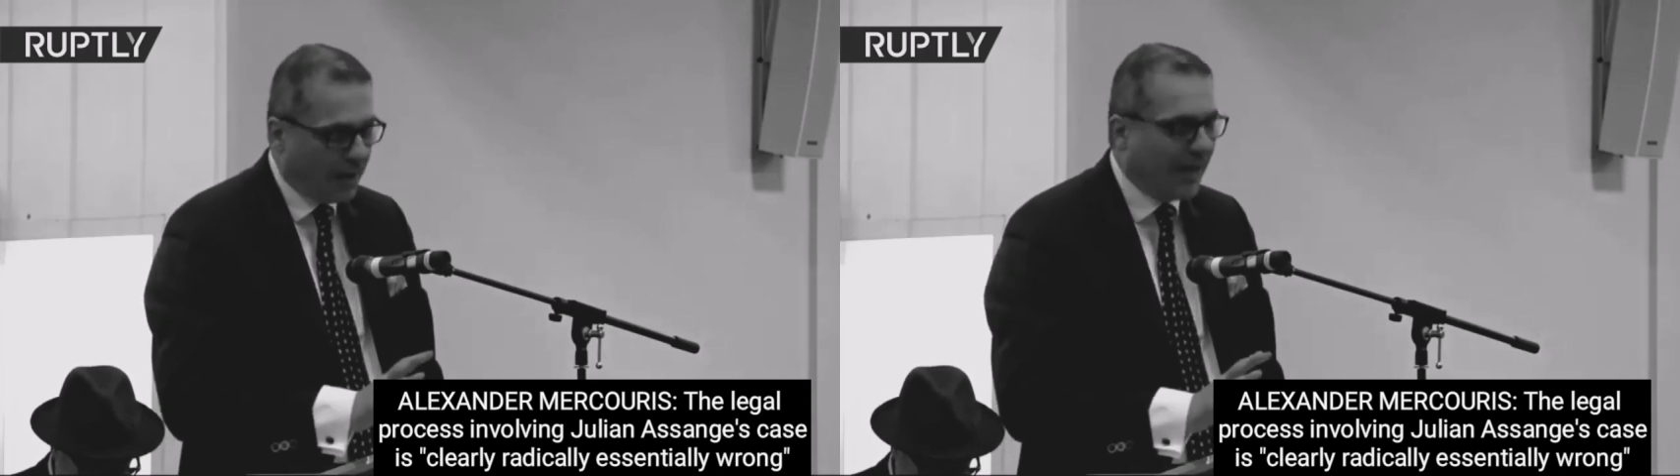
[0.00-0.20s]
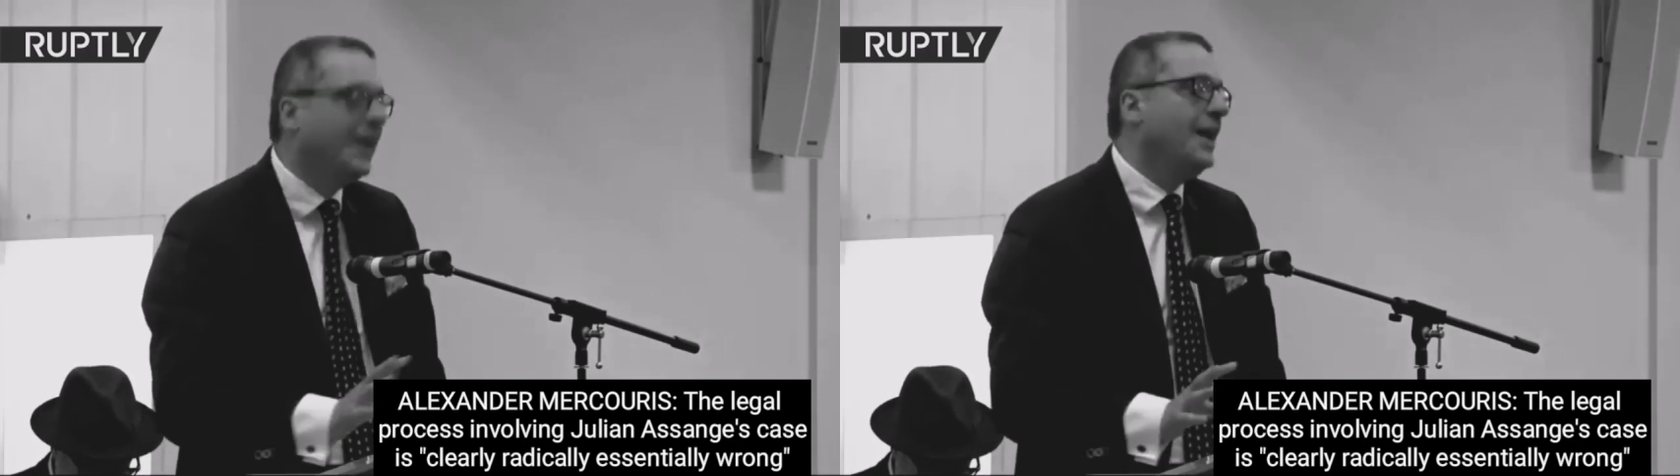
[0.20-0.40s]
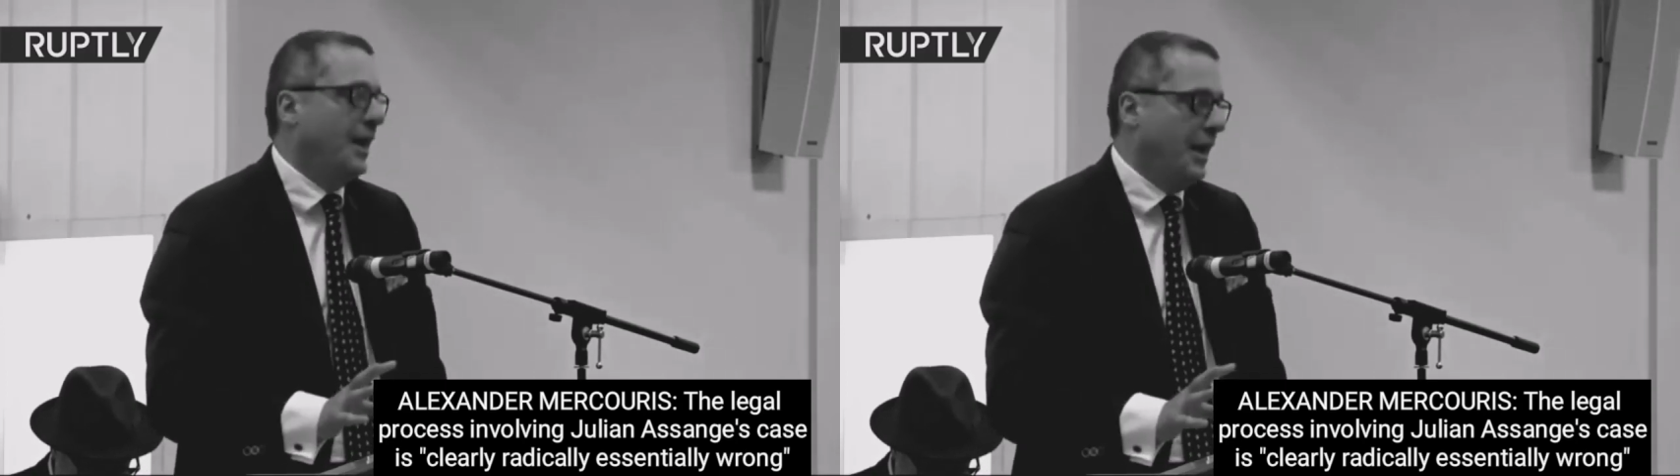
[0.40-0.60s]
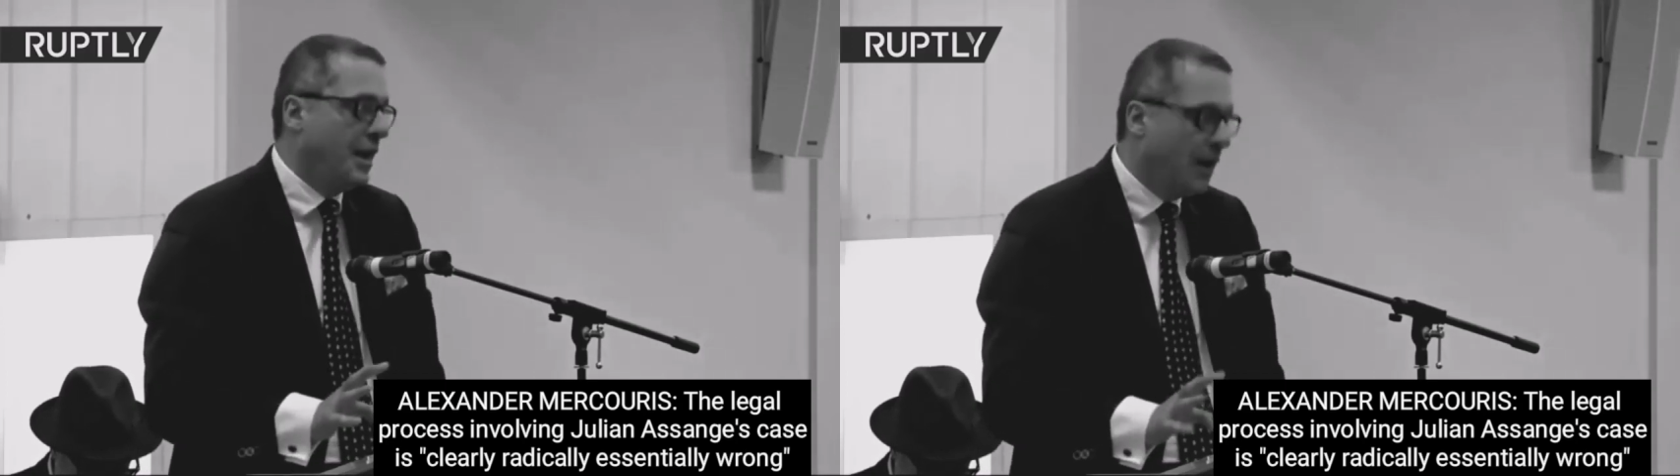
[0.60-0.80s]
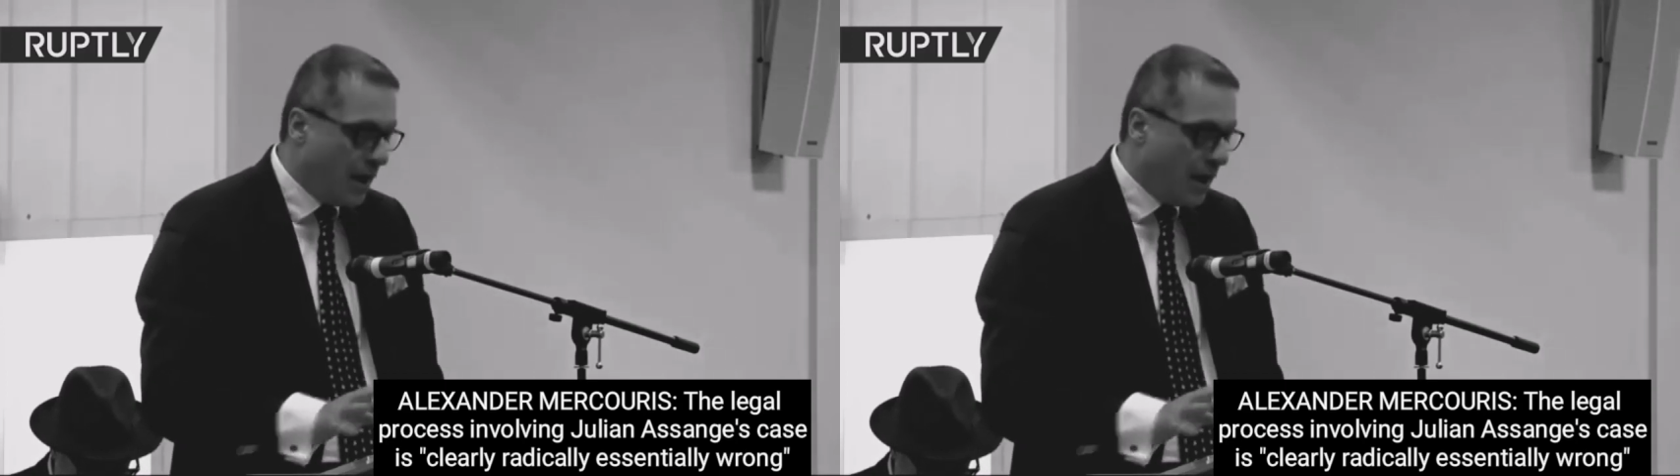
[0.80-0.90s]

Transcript: clearly,